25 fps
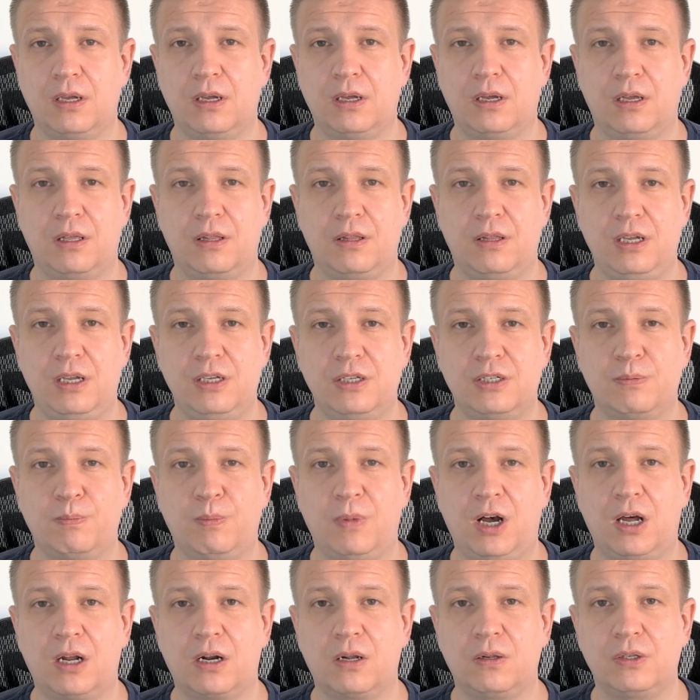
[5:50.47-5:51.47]
These
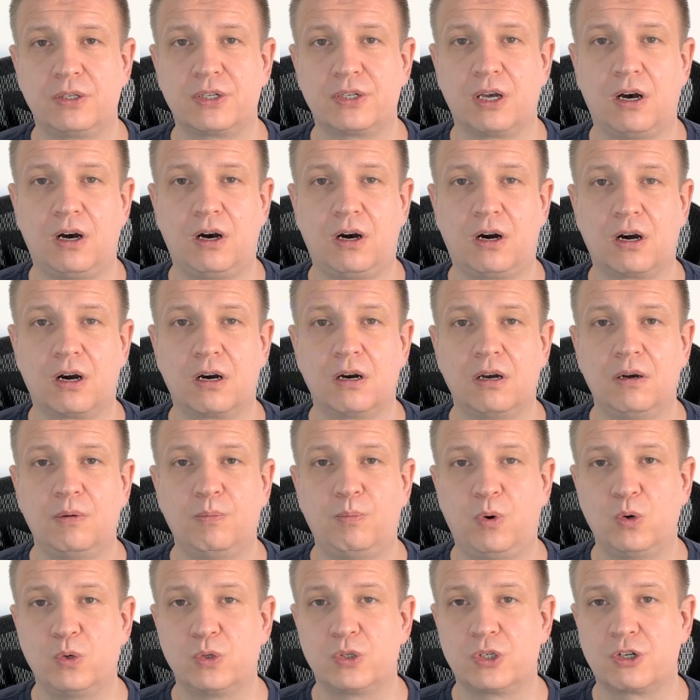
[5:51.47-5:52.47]
models are
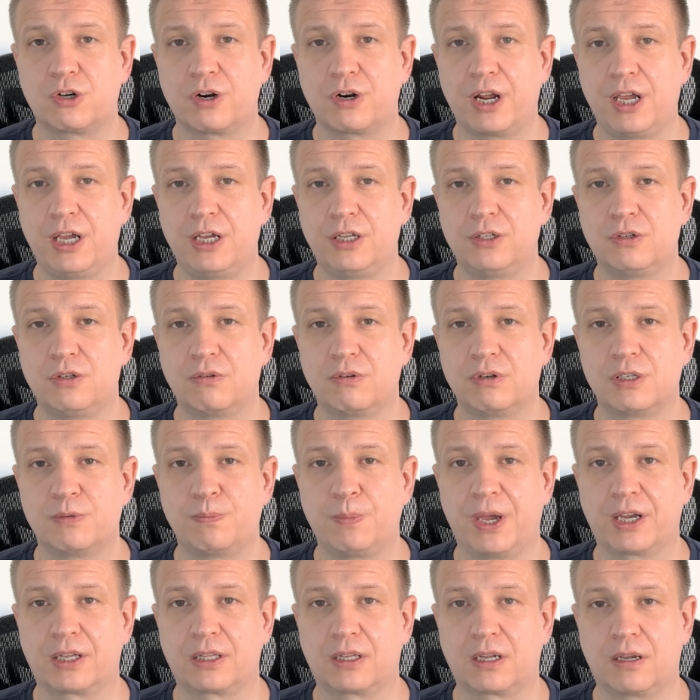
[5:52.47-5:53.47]
post-trained to
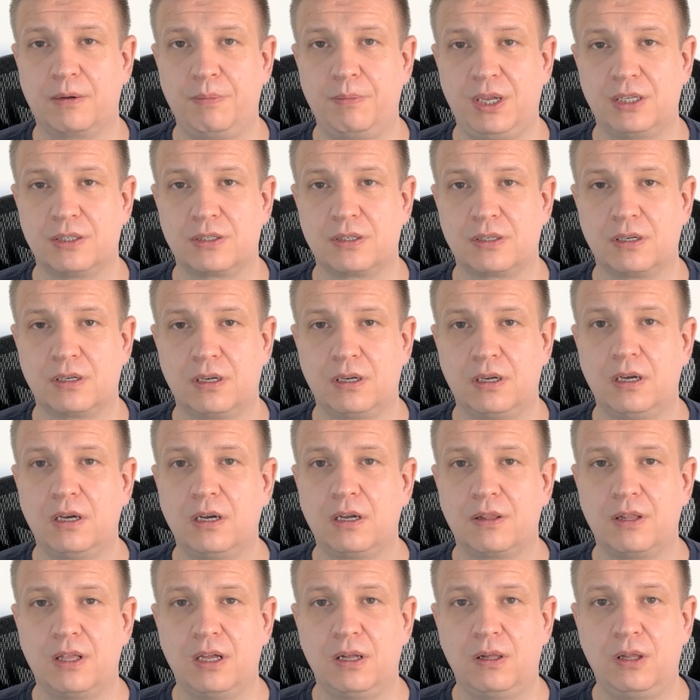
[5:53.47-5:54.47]
respect commits.
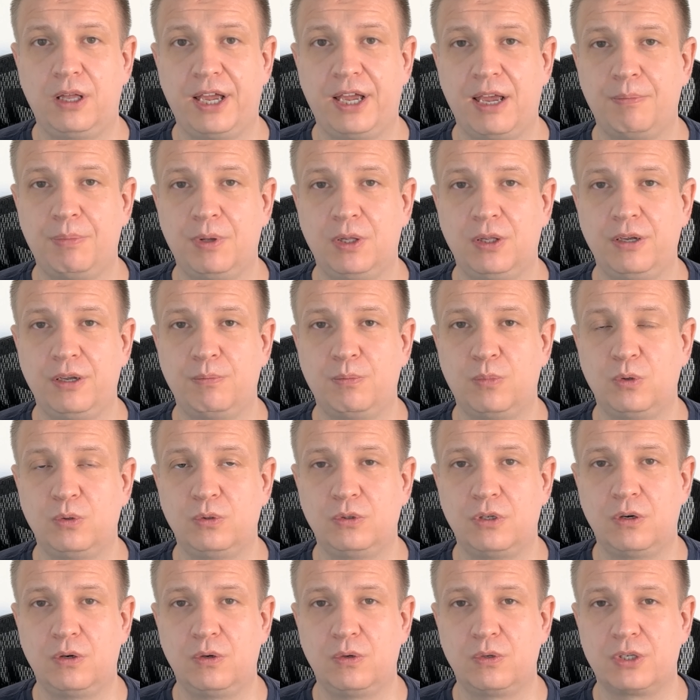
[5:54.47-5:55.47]
They'll happily
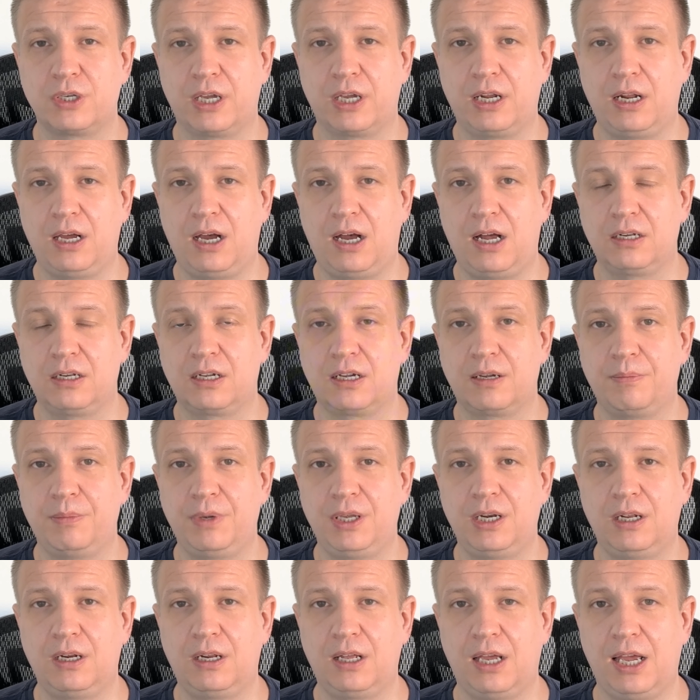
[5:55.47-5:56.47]
bulldoze an
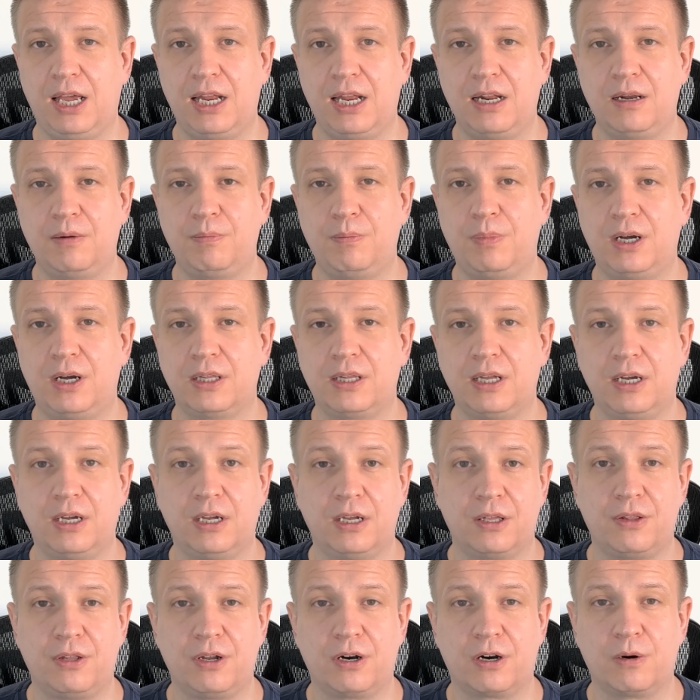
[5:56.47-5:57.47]
uncommitted edit, but
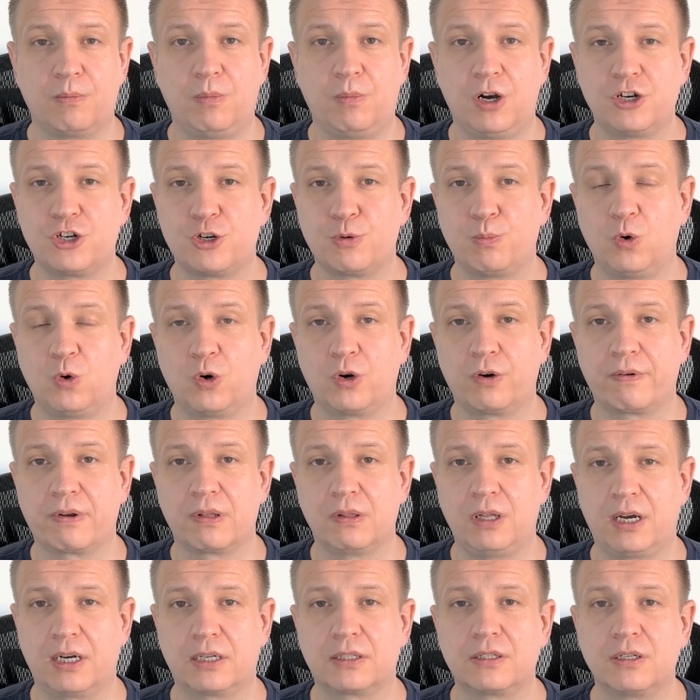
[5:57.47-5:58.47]
they're much more
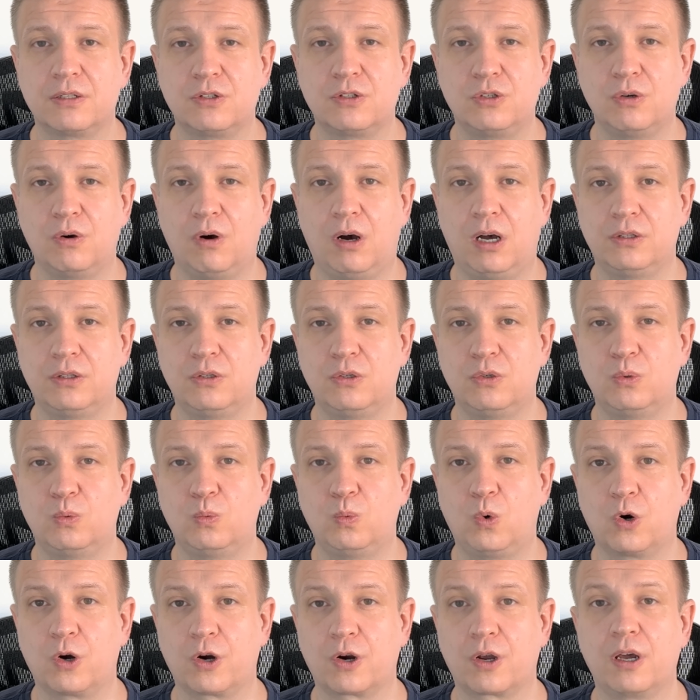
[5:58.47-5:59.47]
reluctant to undo
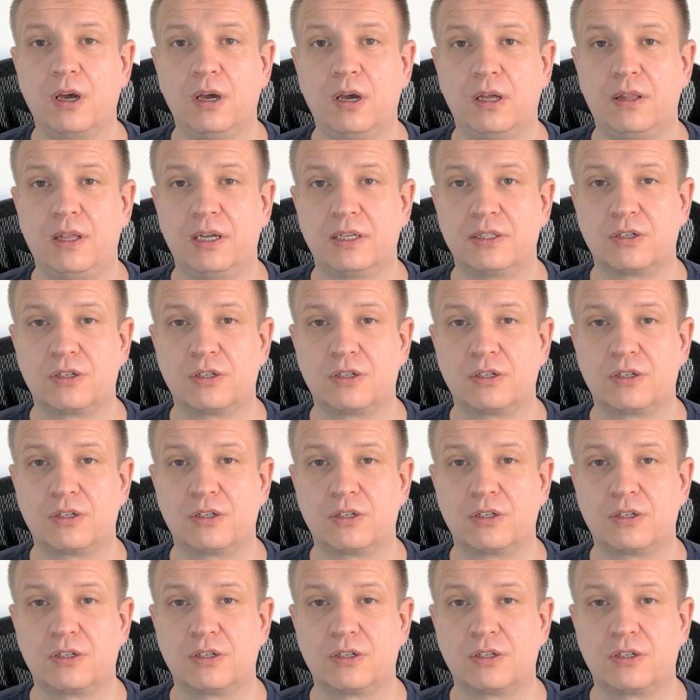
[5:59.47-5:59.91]
work that's